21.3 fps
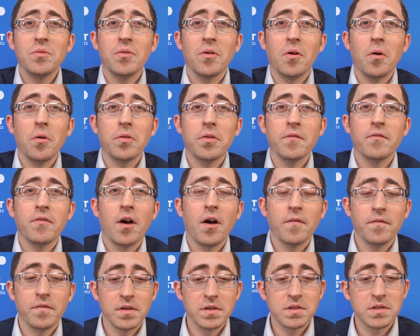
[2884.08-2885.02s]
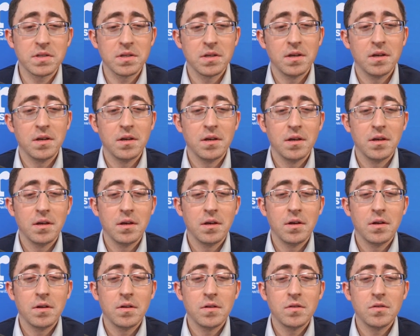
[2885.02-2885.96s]
the oath of office
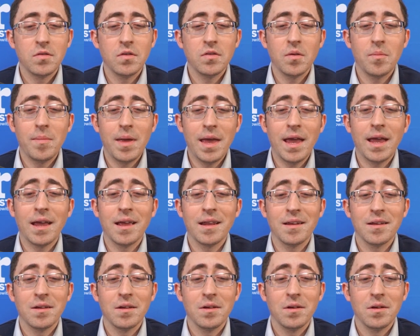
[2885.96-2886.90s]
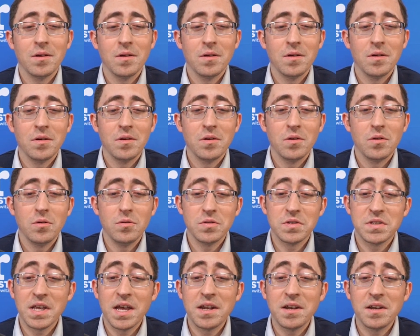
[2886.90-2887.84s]
to the man who
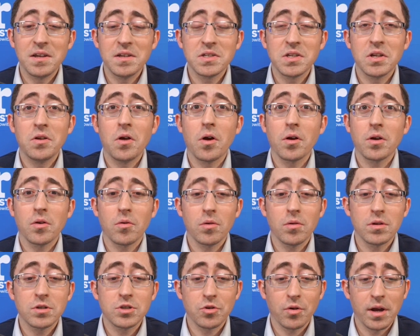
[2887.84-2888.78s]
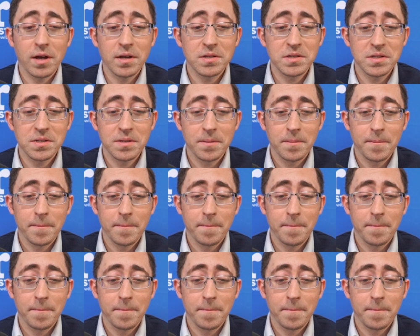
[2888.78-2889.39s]
said in his inaugural address